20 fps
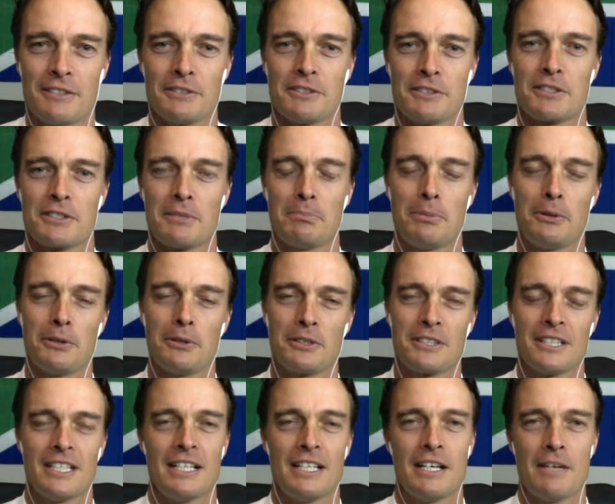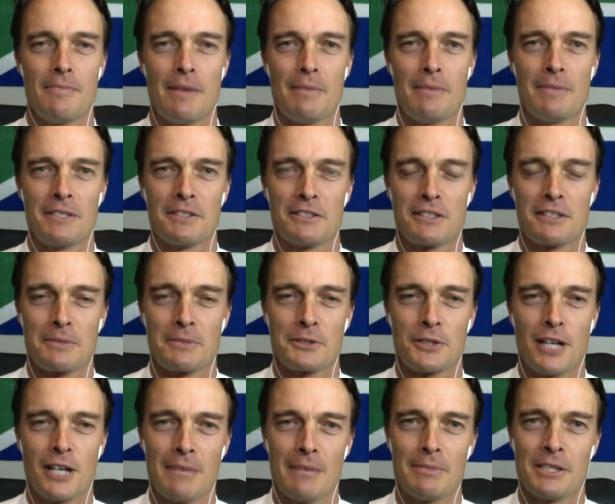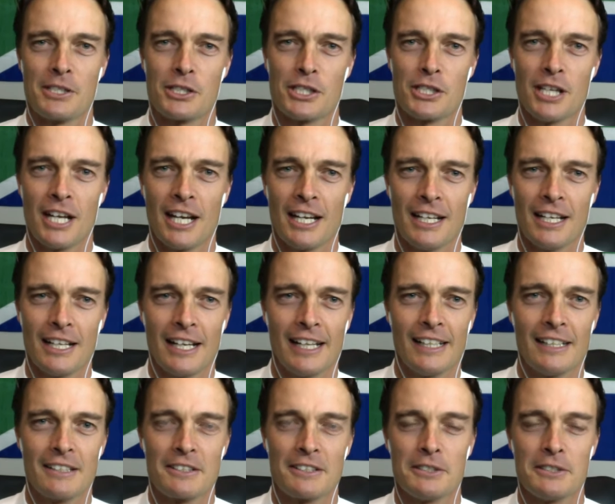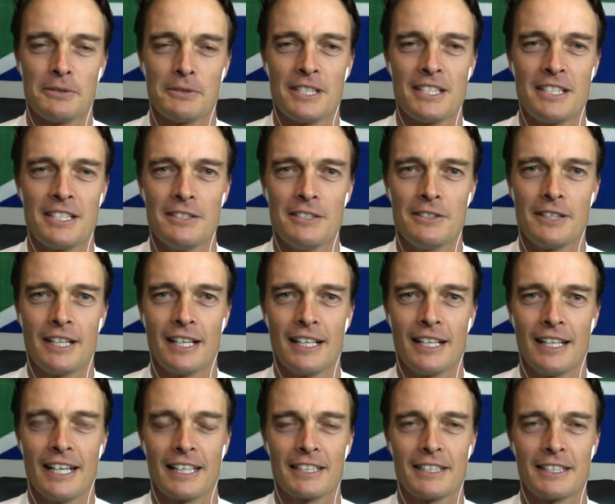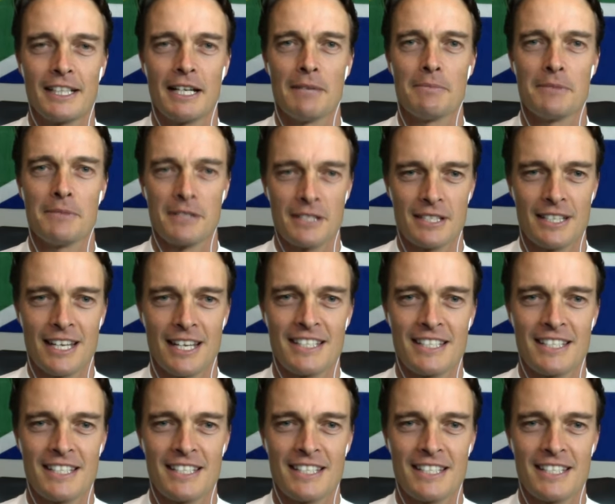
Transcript: your support. Remember to subscribe and share. And until we see you again next time, stay